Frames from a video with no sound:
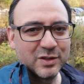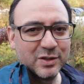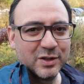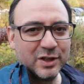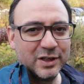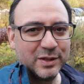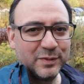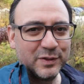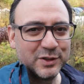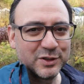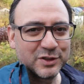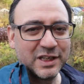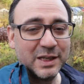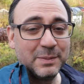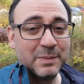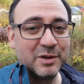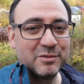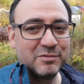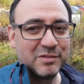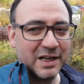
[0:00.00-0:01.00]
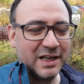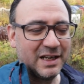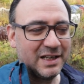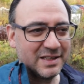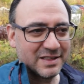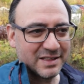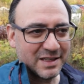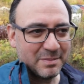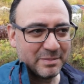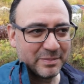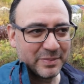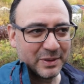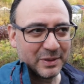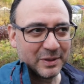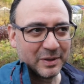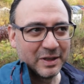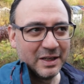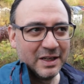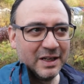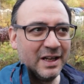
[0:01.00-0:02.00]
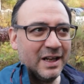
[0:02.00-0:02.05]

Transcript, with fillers: good if you just keep it really simple.